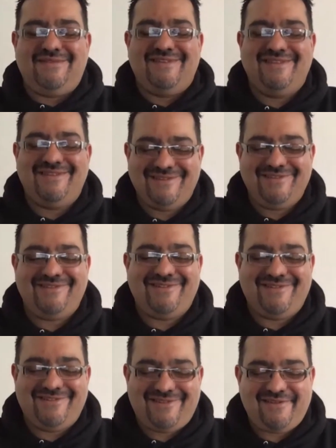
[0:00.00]

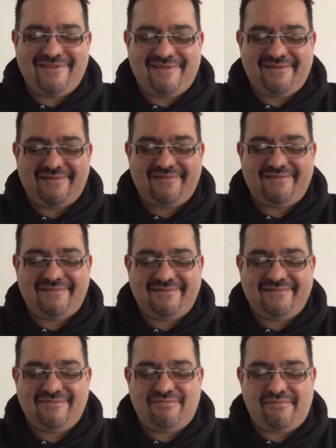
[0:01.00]

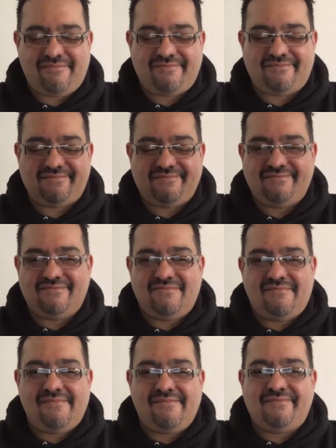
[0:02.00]

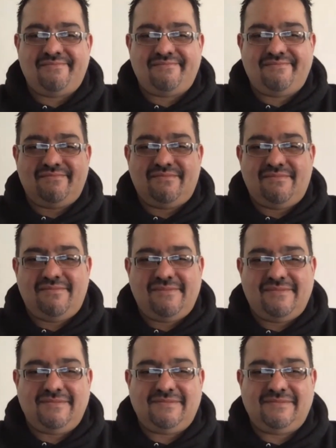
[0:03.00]

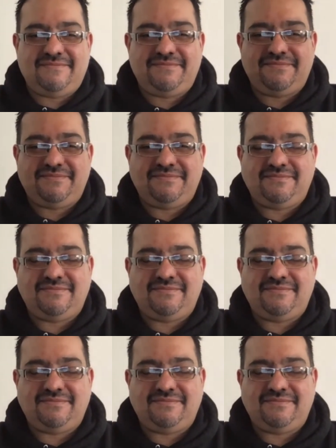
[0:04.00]
(not speaking)